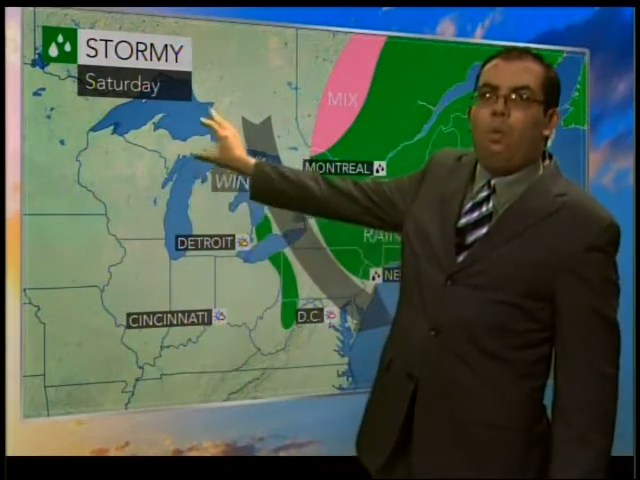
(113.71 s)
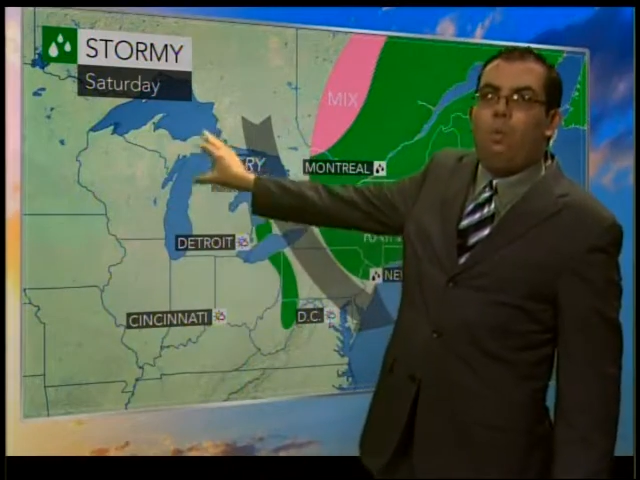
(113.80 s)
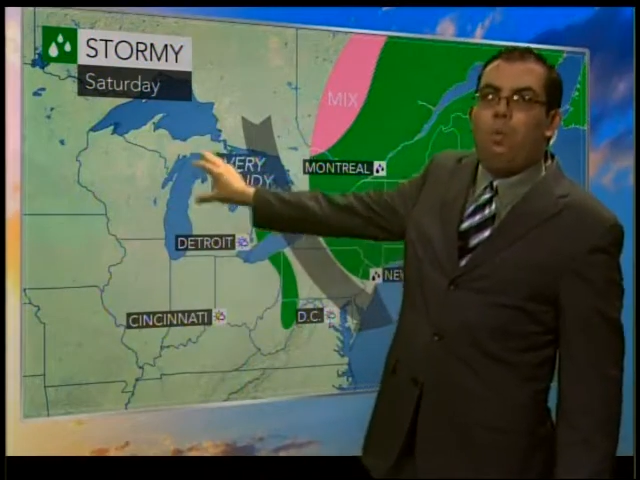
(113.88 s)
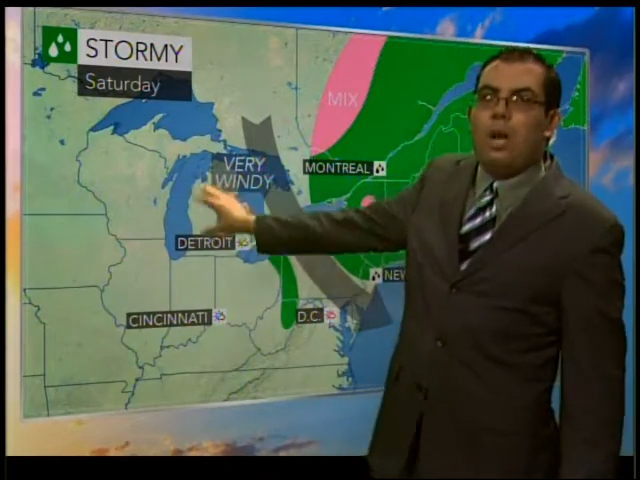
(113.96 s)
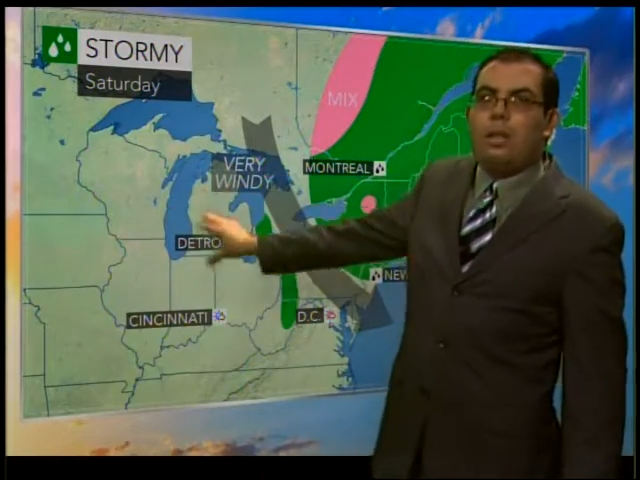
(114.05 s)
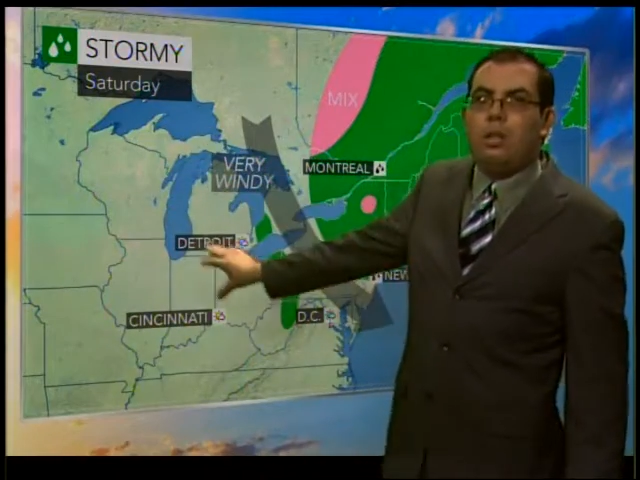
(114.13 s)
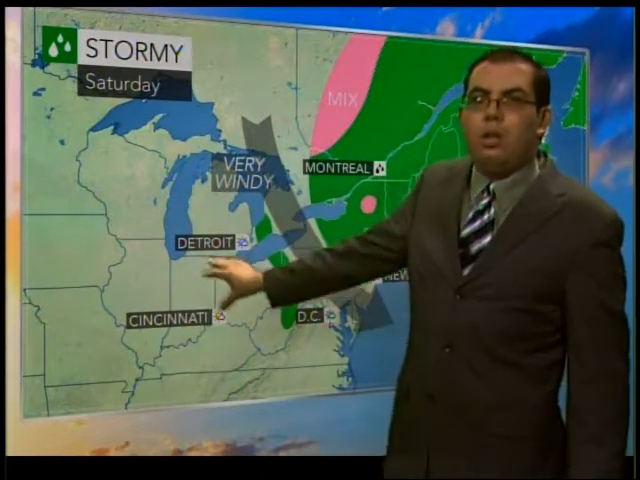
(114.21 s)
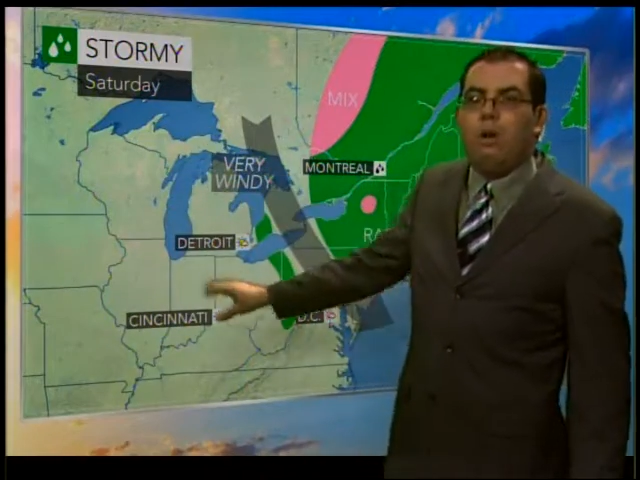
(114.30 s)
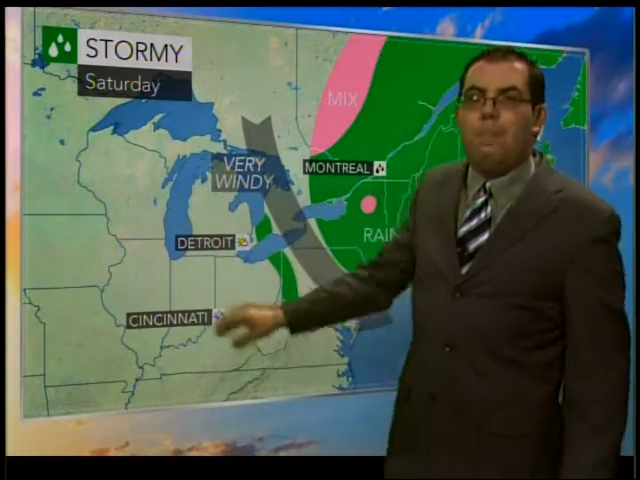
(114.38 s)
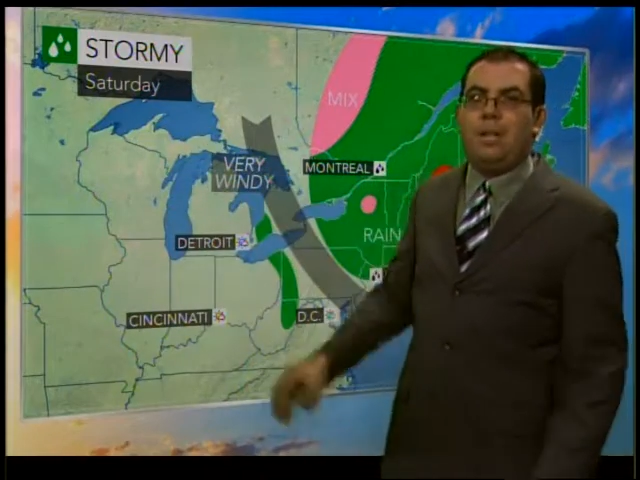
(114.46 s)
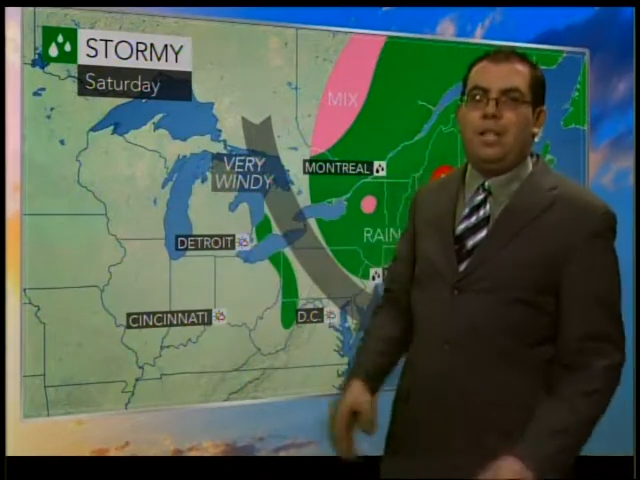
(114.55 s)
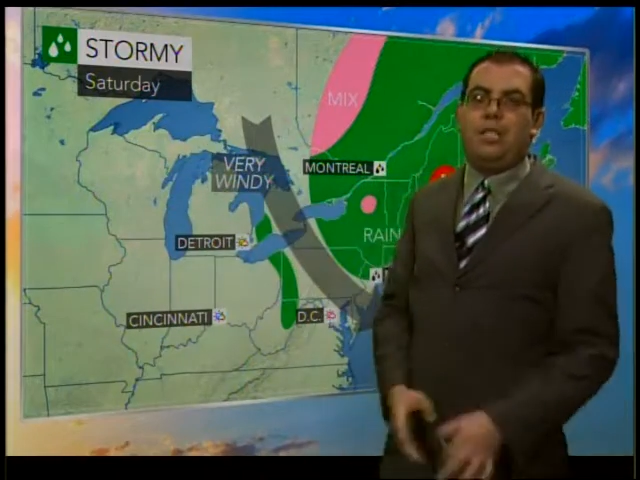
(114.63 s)
while the
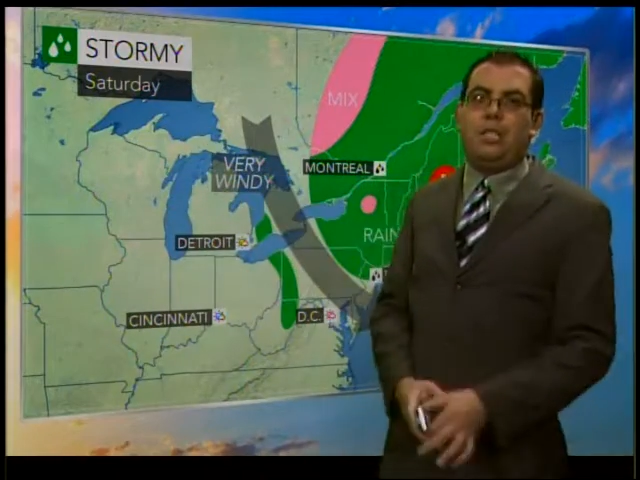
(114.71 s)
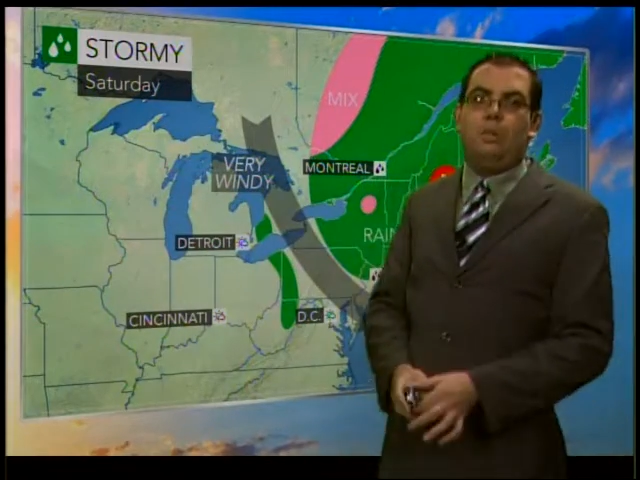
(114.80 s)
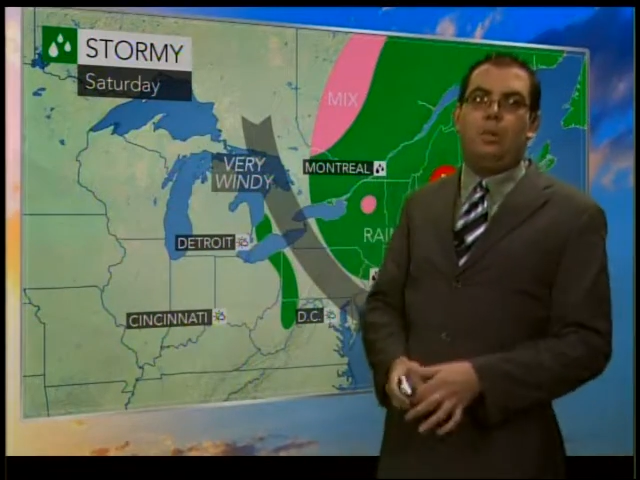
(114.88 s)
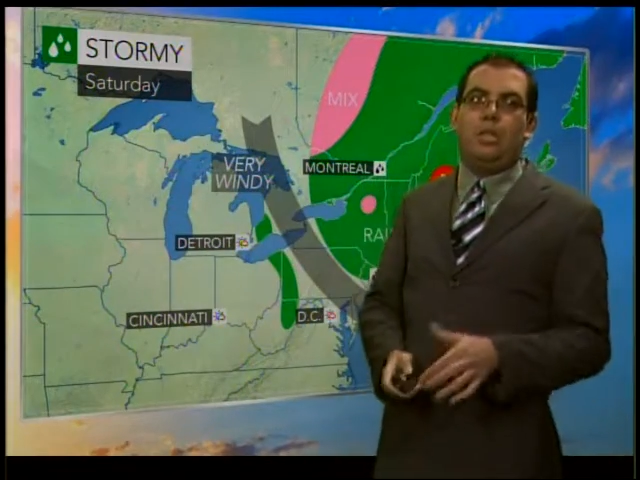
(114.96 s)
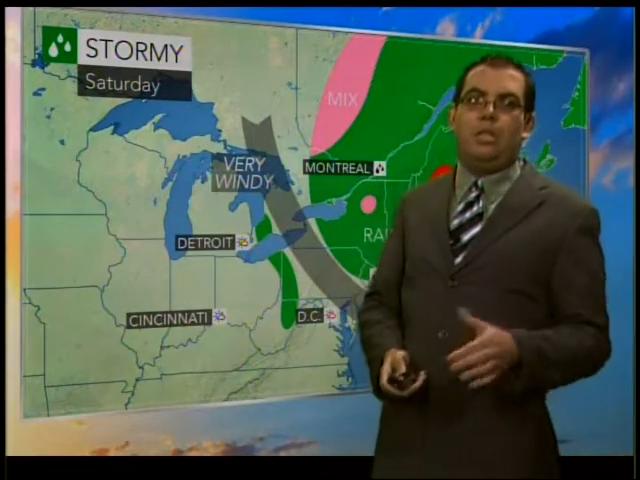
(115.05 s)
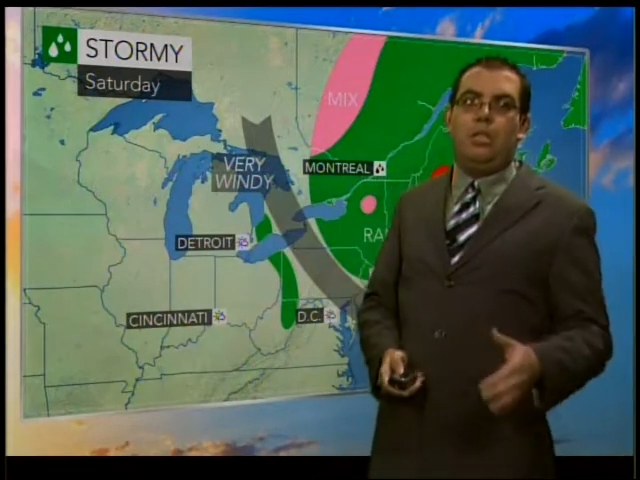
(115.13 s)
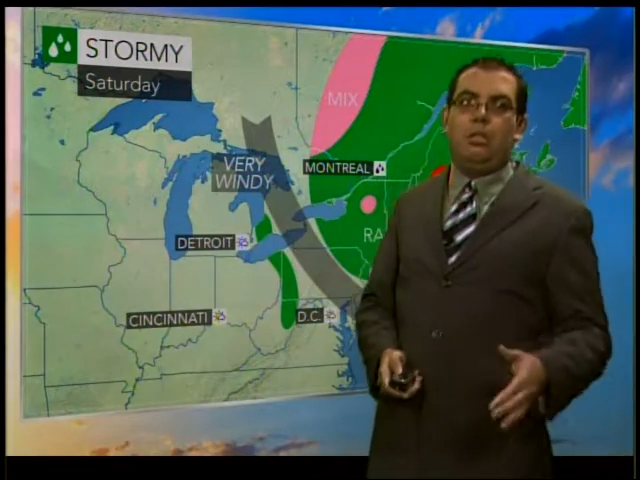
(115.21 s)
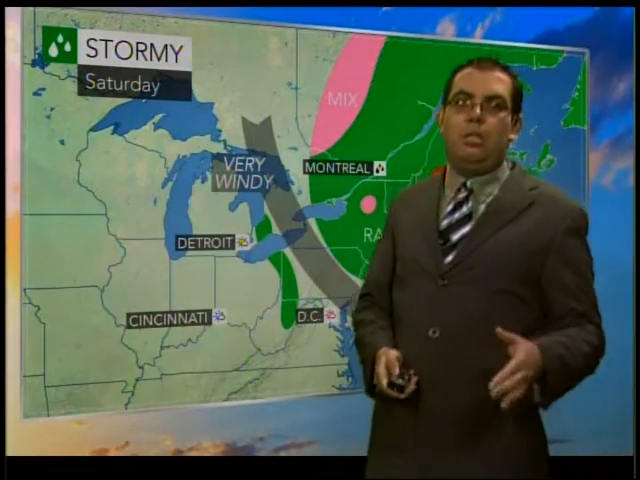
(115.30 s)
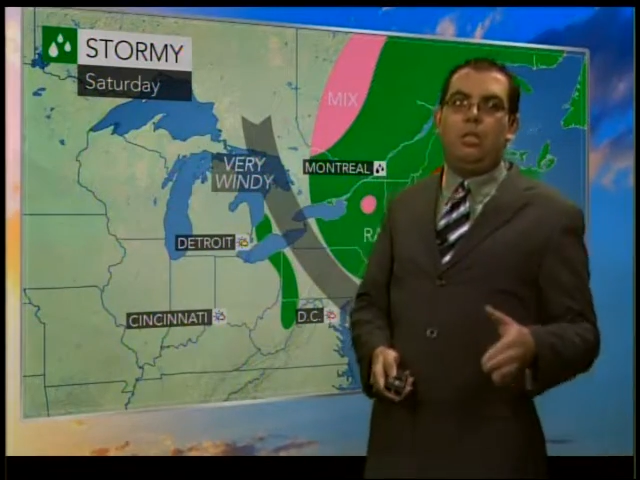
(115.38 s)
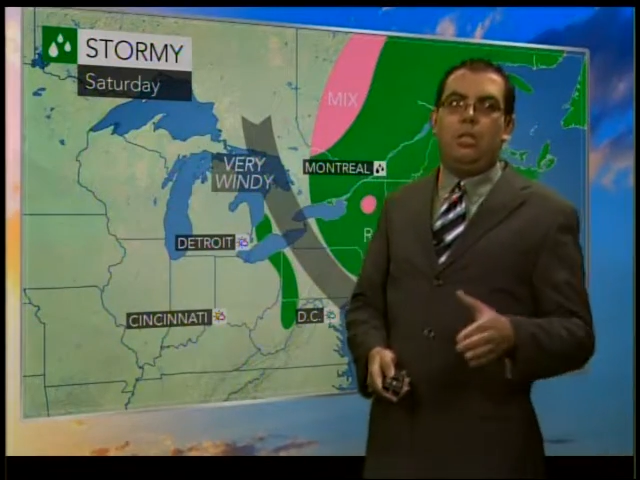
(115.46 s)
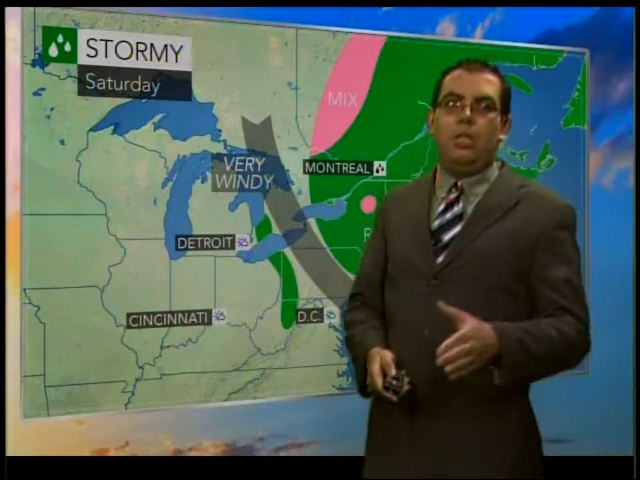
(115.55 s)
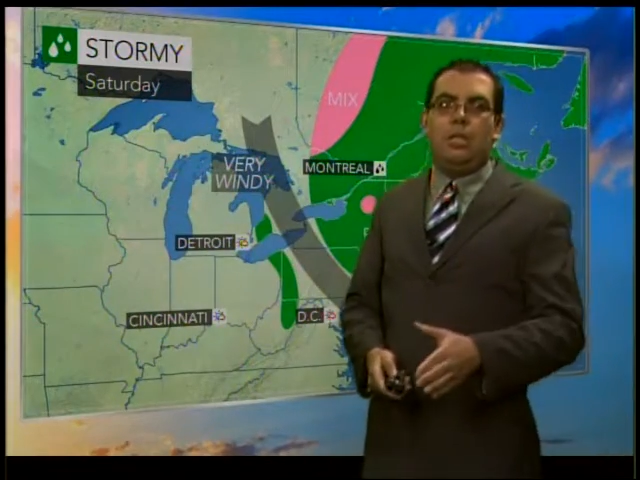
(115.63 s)
lower peninsula will continue
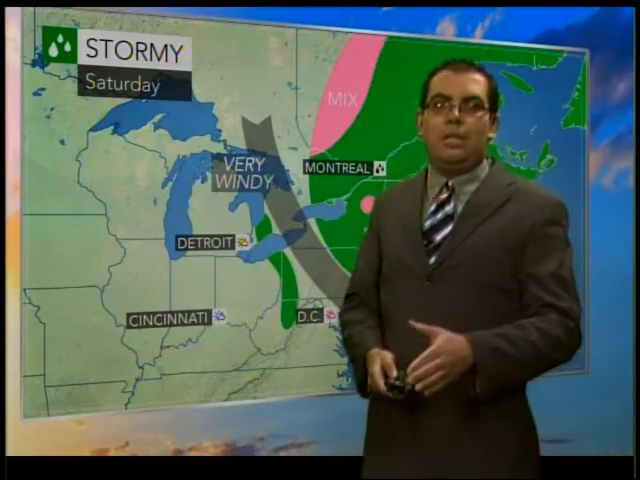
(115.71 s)
to